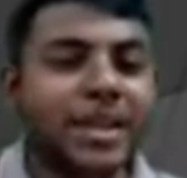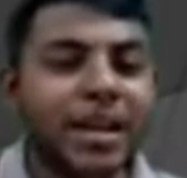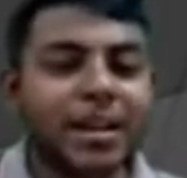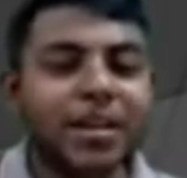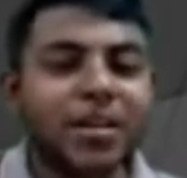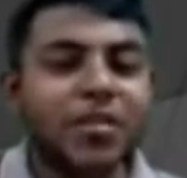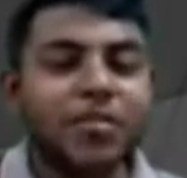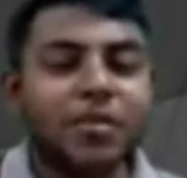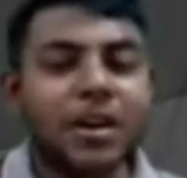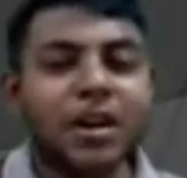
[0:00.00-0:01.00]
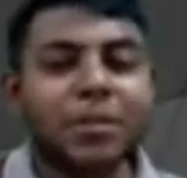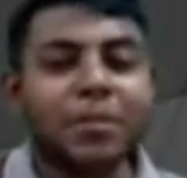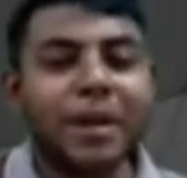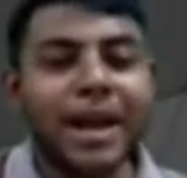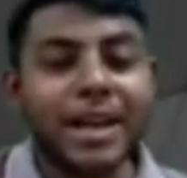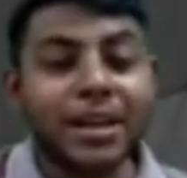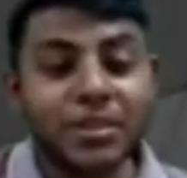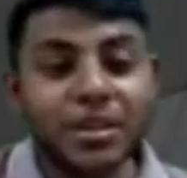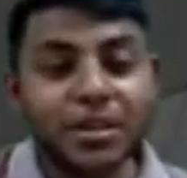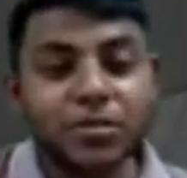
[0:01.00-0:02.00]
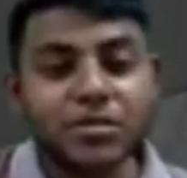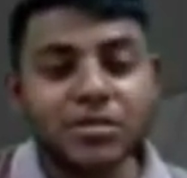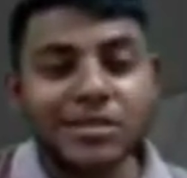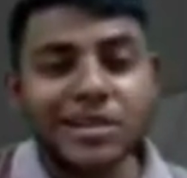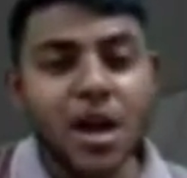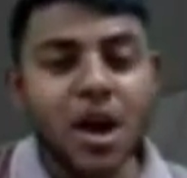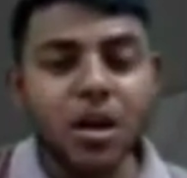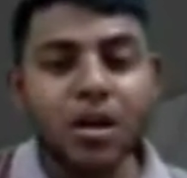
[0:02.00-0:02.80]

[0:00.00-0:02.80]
be there for complying with the rules,